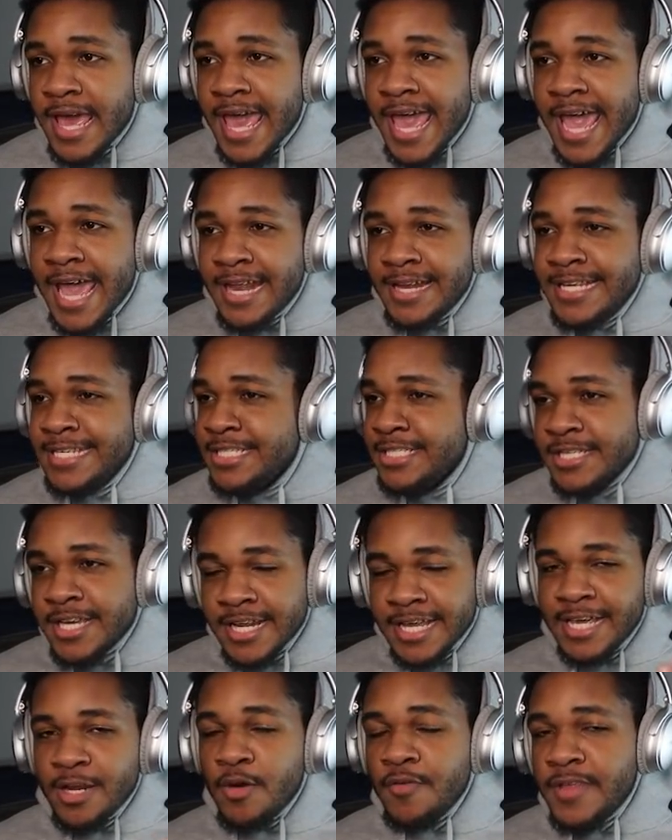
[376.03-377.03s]
And he's just going
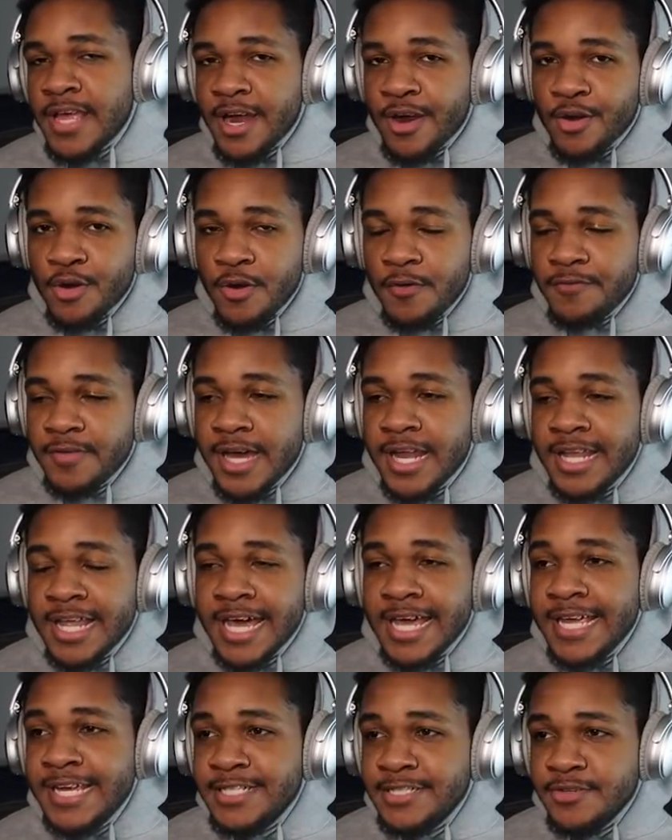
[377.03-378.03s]
to get over that curl flat a
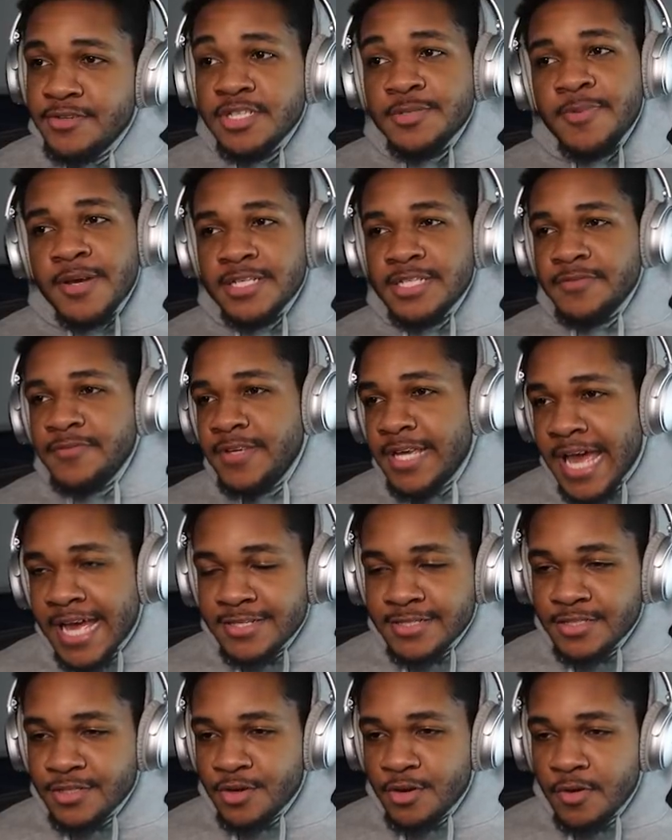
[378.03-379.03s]
lot easier, especially if he
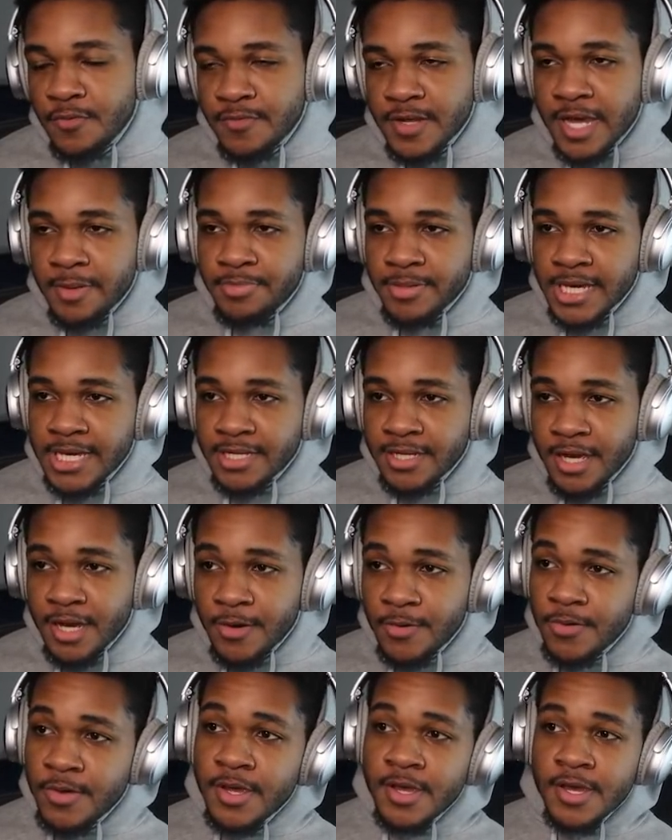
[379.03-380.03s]
has his curl flat playing
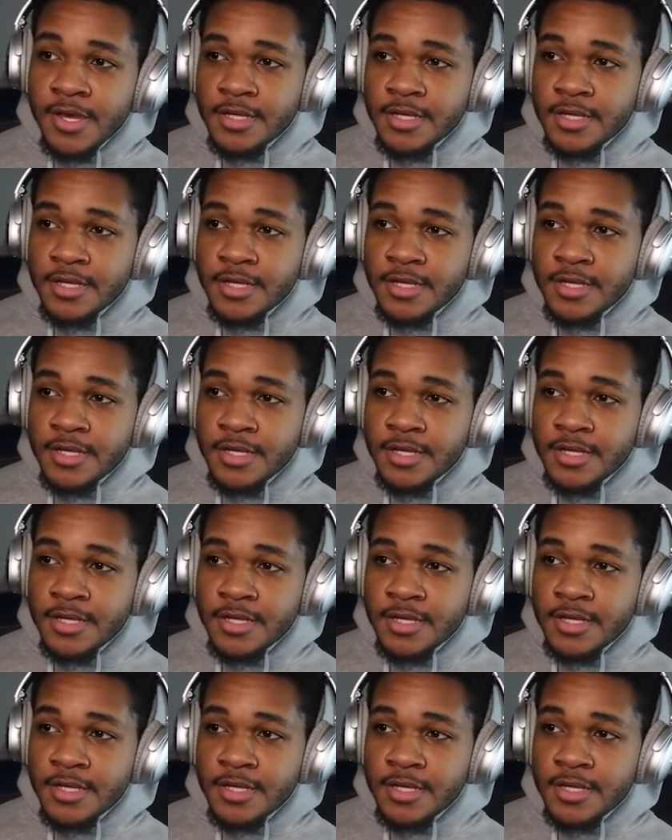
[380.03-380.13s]
low.